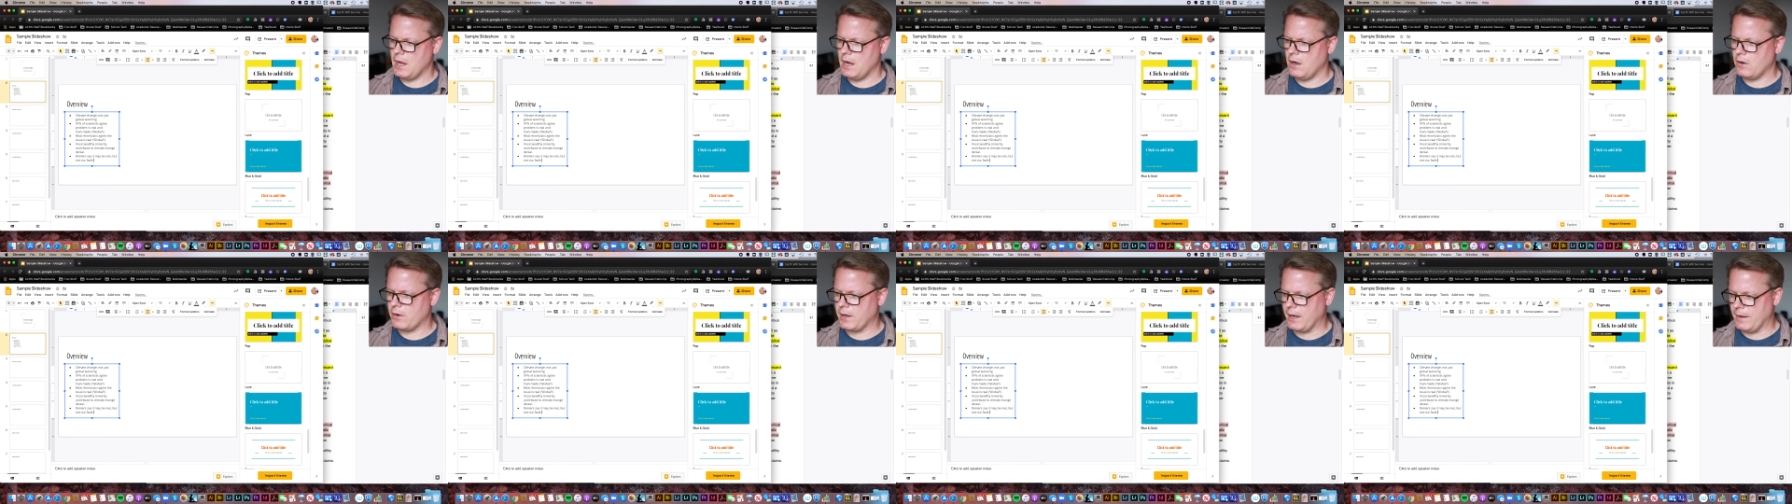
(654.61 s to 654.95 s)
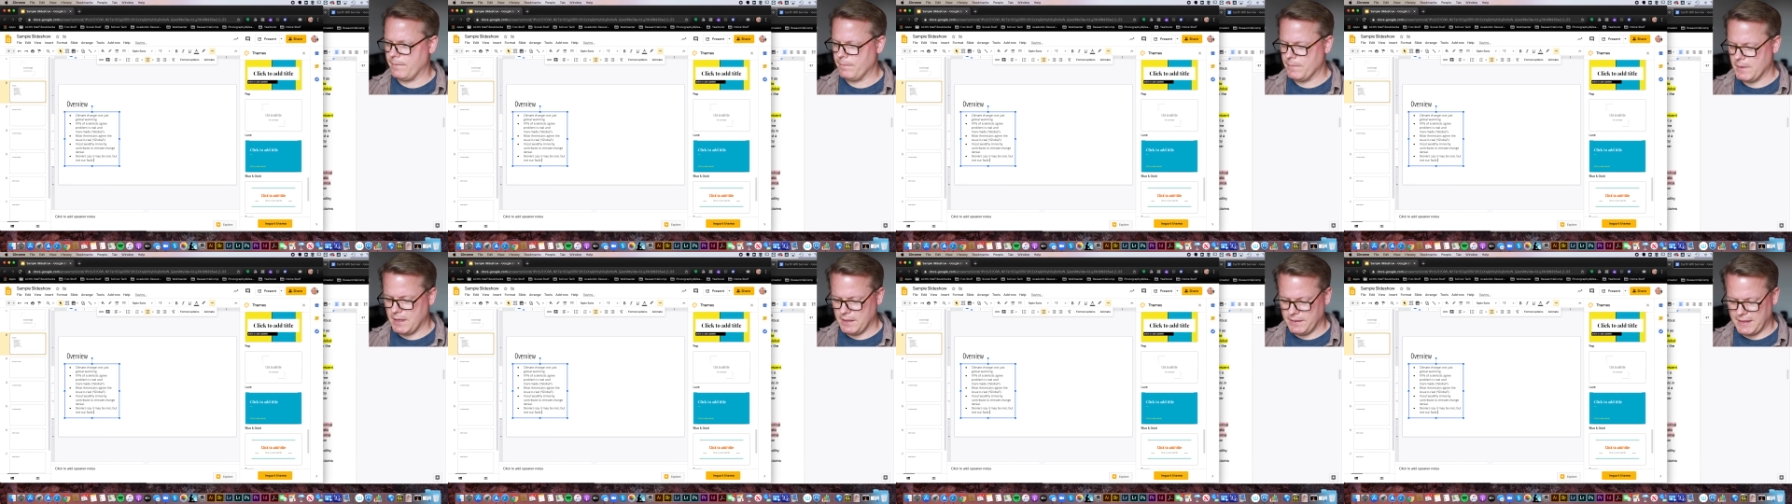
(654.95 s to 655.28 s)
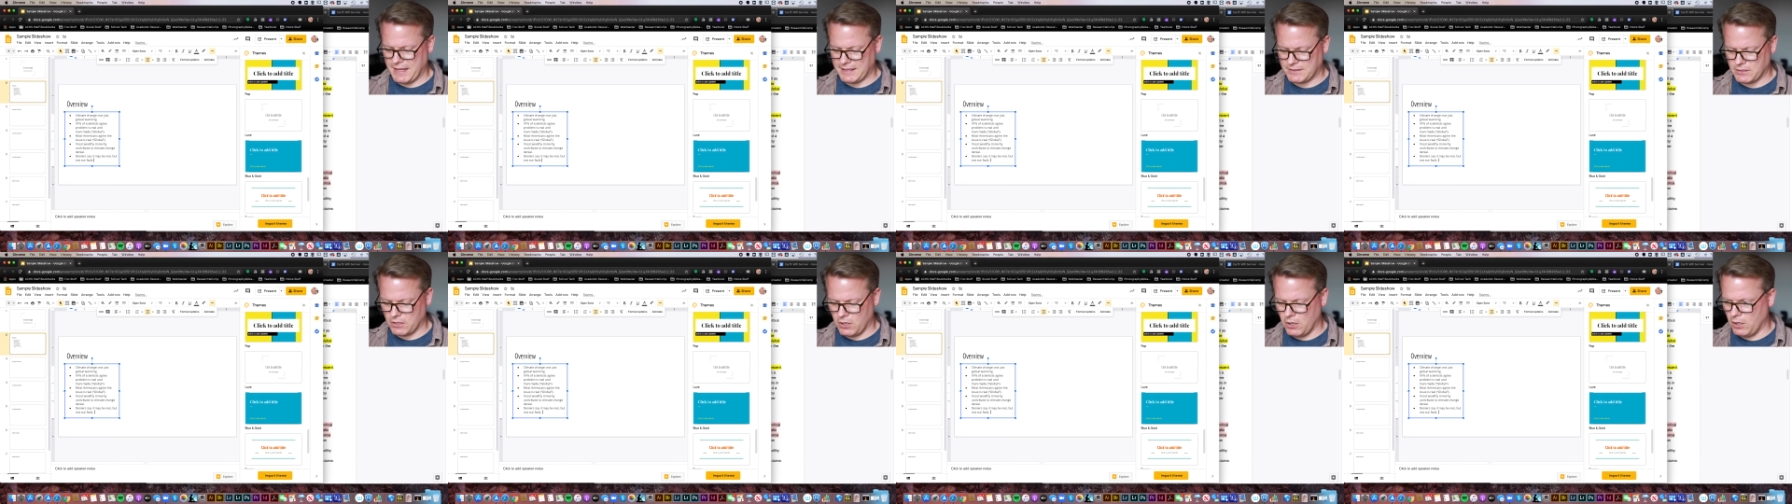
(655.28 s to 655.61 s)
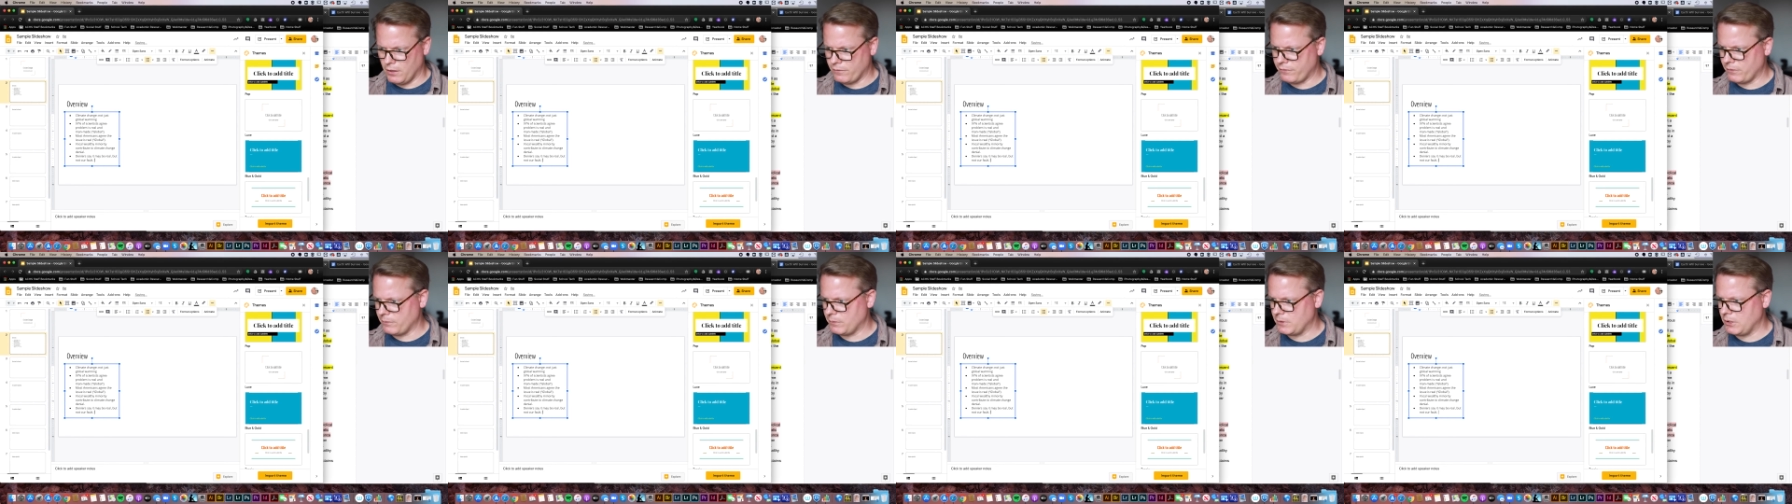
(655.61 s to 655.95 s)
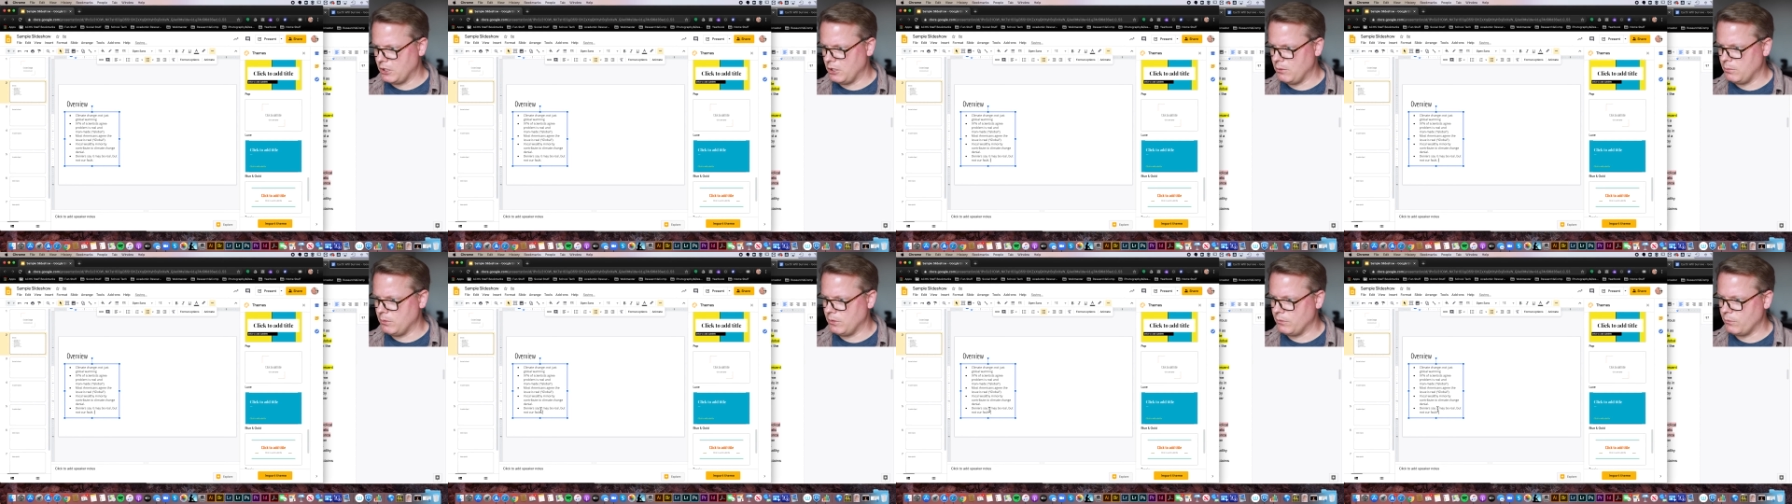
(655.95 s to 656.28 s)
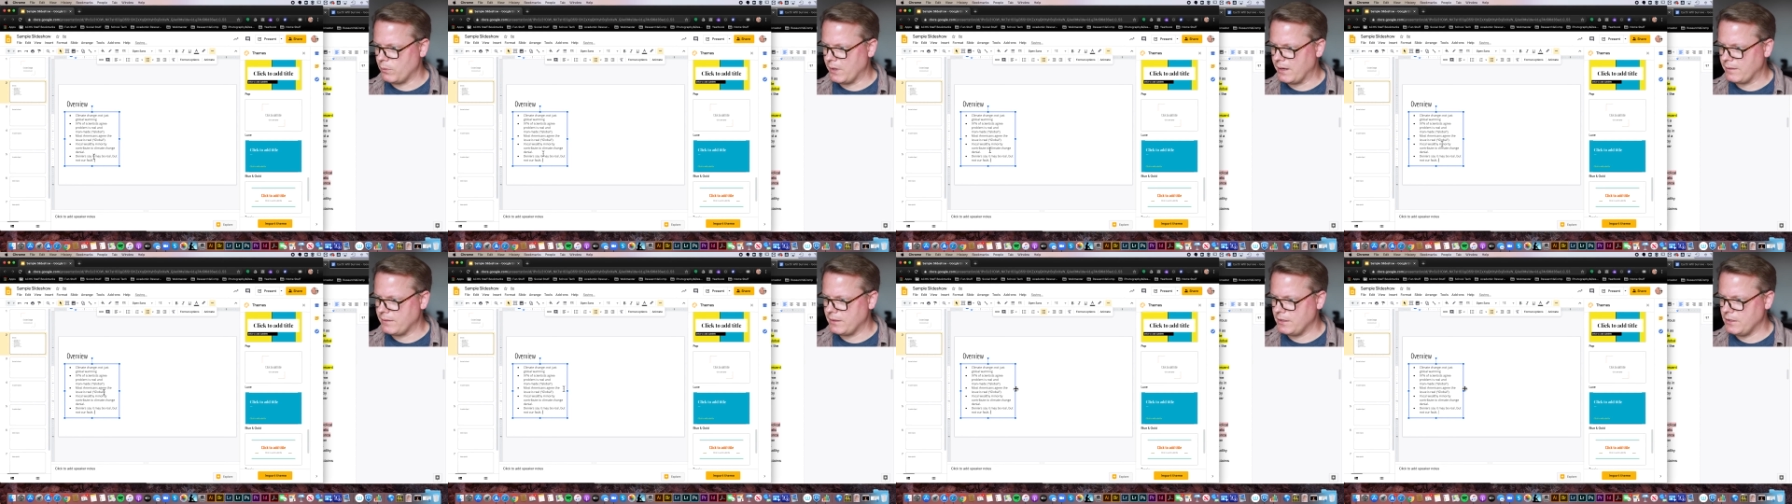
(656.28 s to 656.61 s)
Okay, that's all from global.
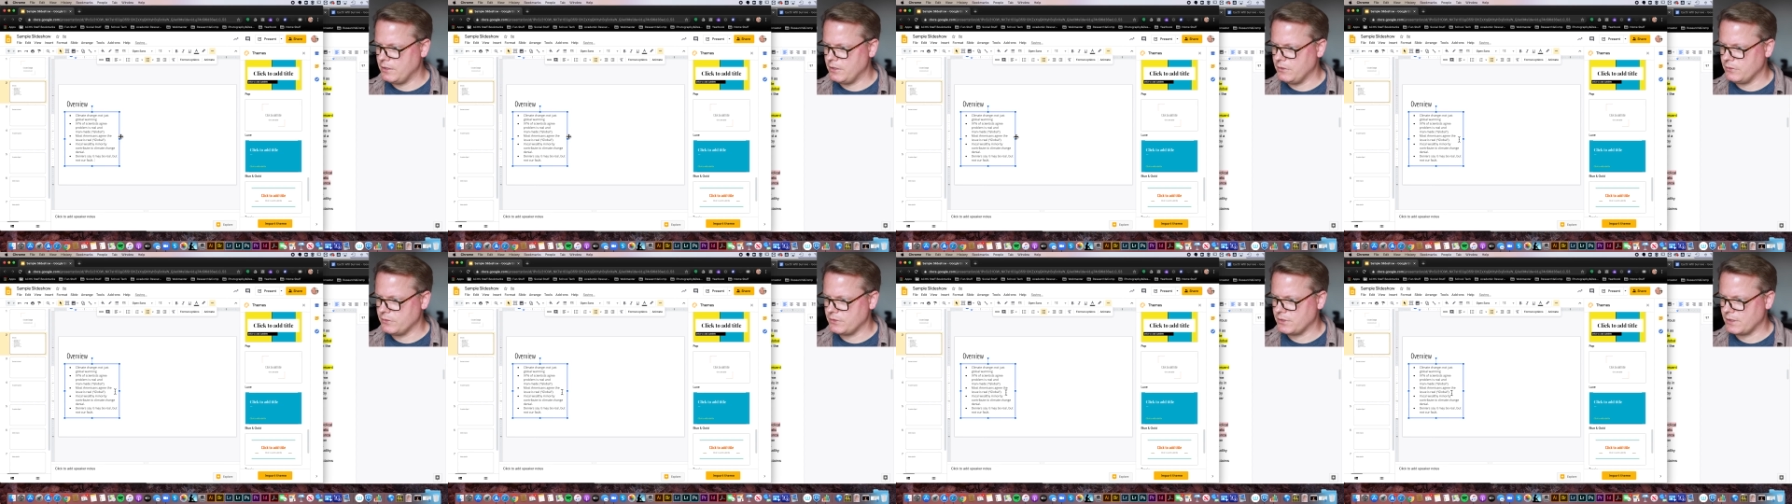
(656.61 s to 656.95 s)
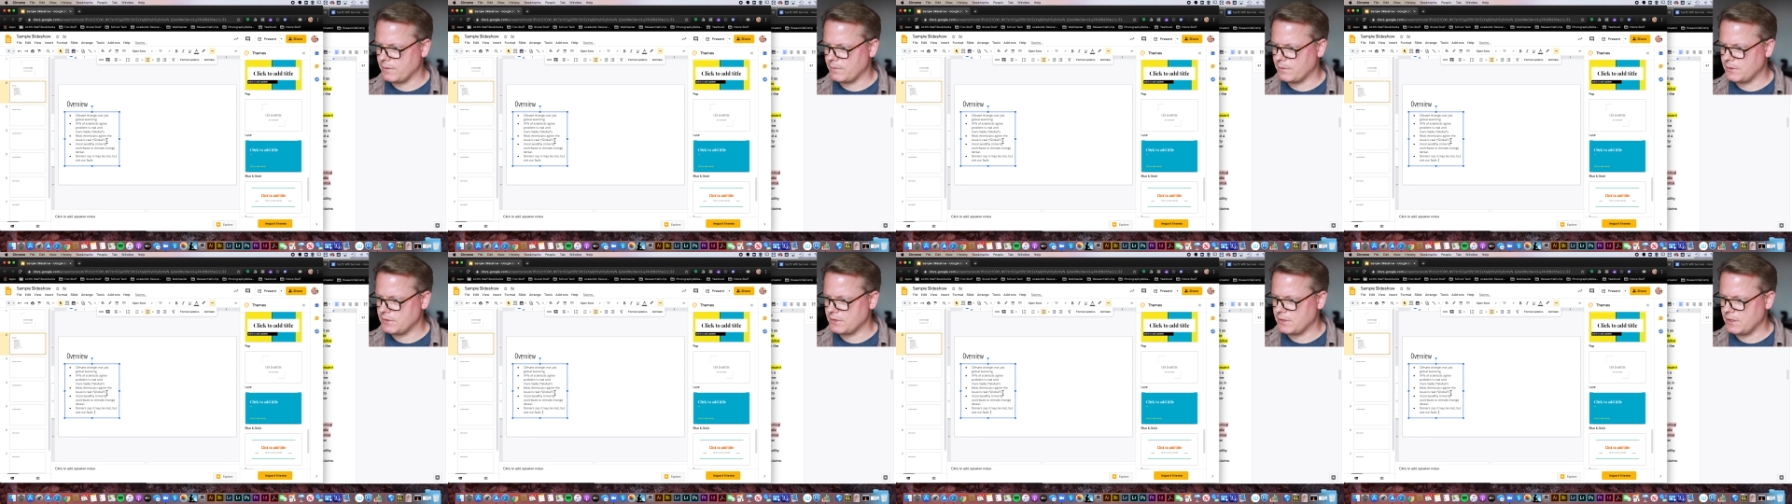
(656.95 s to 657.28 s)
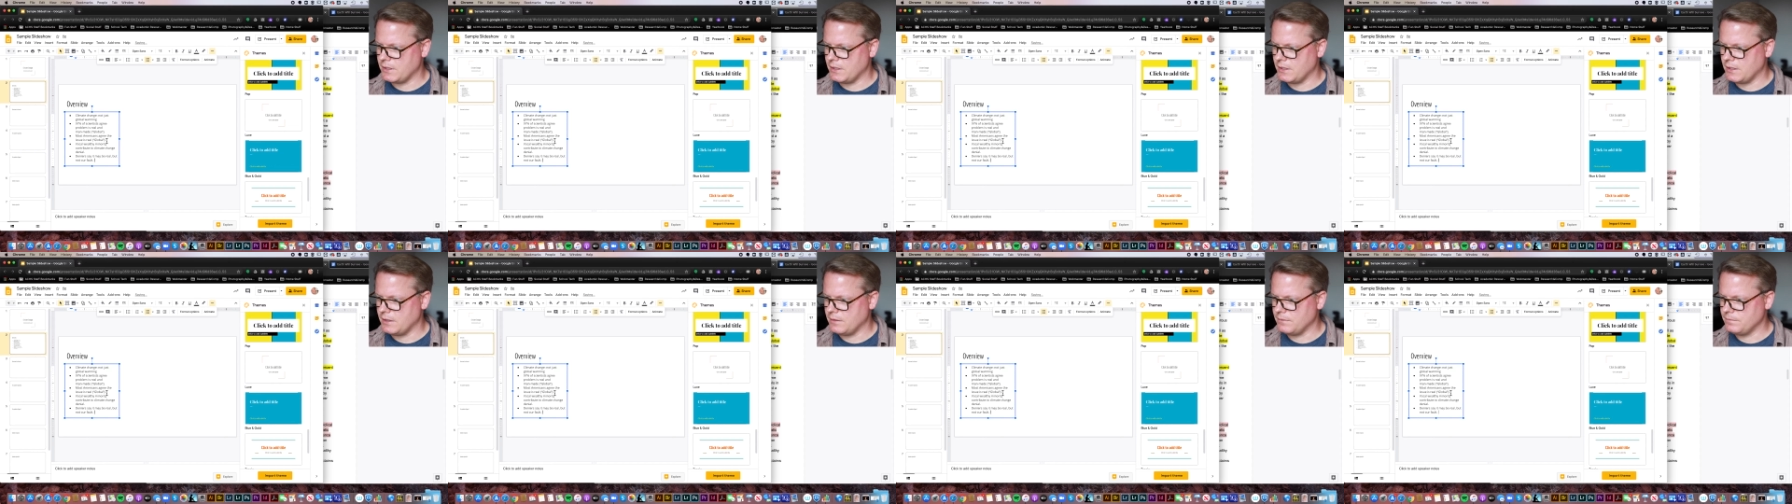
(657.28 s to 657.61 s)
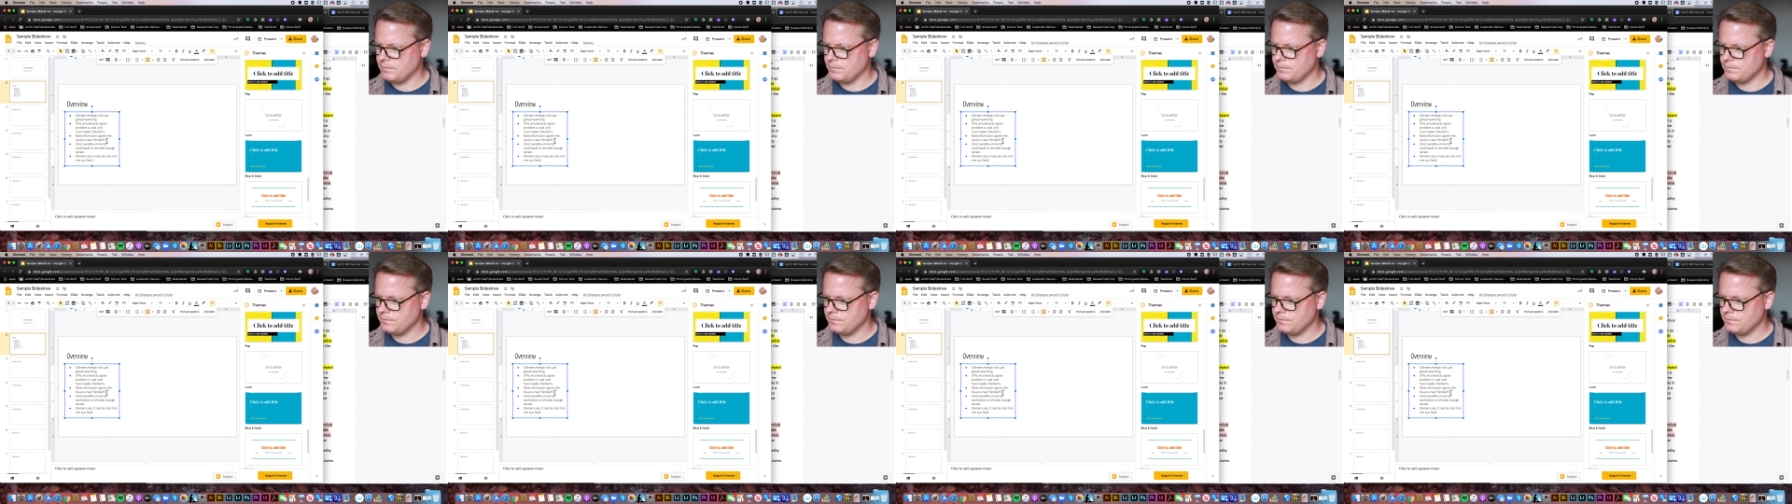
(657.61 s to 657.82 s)
What I'm going to do is I'm just going to